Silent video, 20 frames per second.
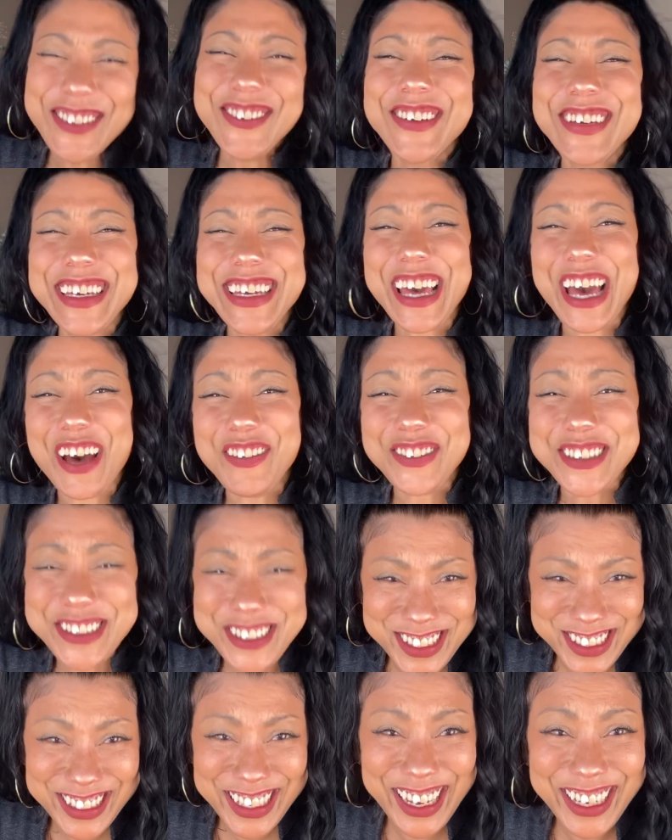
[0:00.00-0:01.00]
We have a
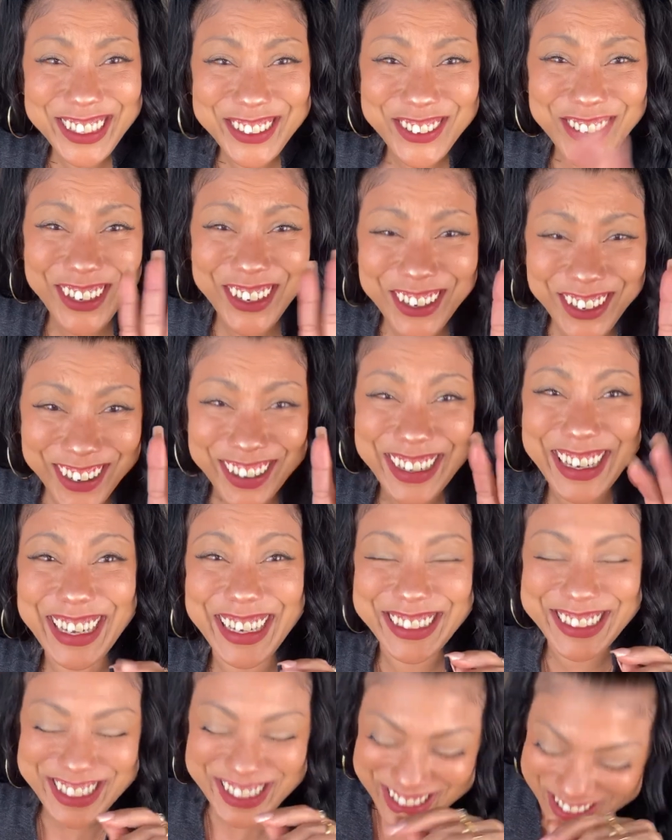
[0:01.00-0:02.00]
scandal on our
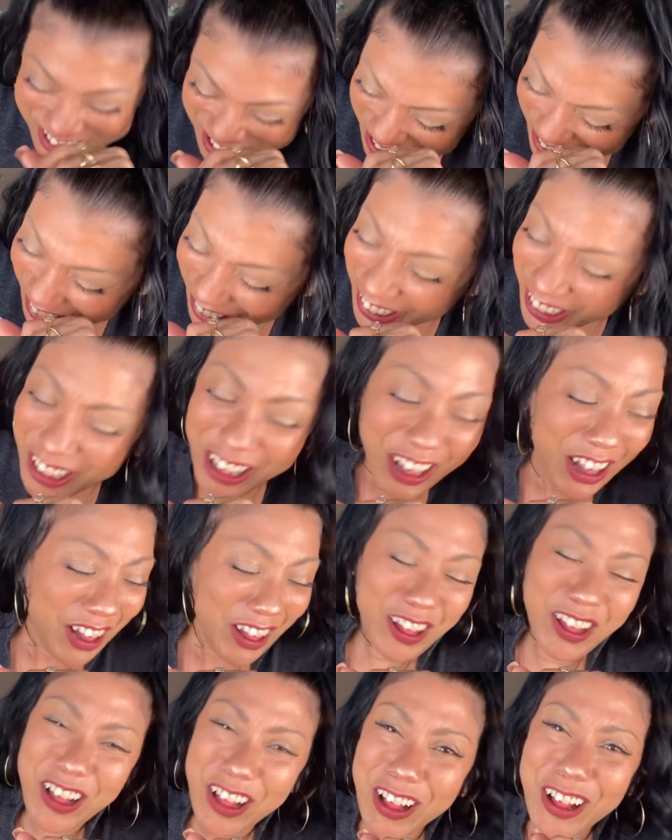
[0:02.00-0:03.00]
hands.
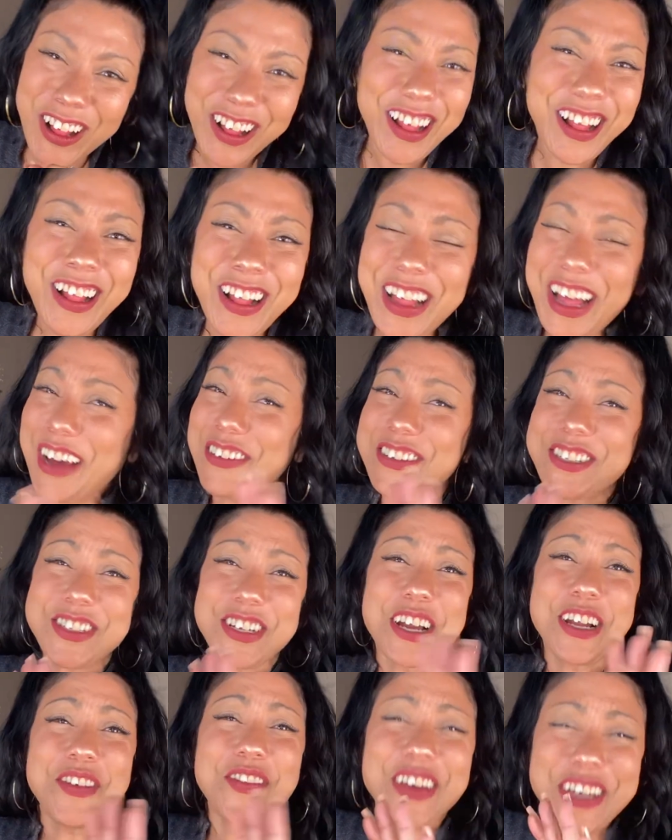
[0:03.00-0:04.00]
I was
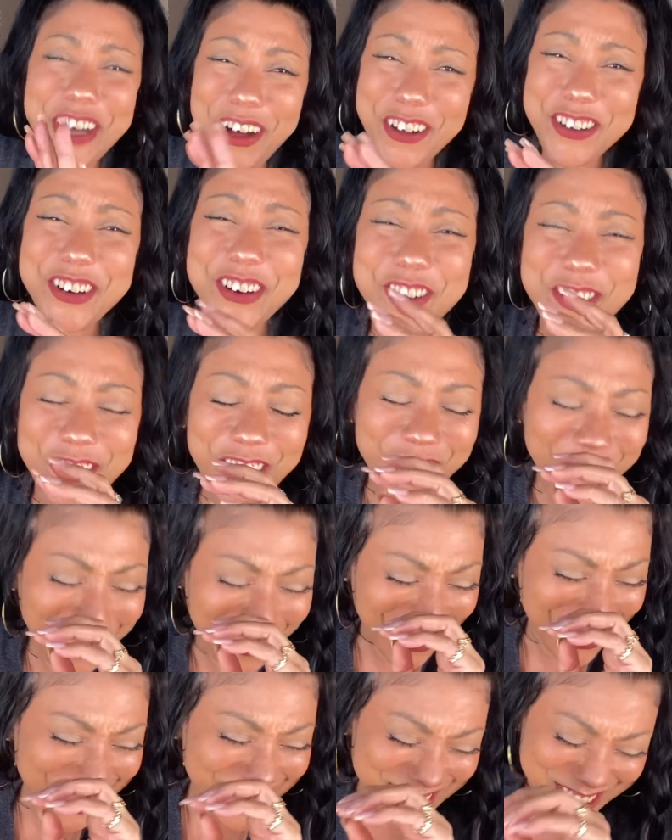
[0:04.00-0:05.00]
trying to be all
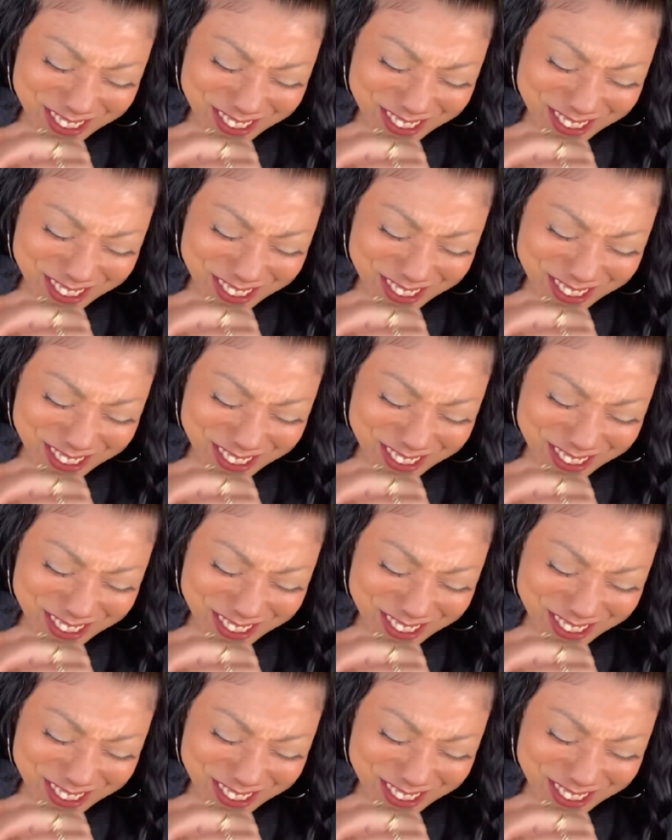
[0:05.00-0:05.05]
cool.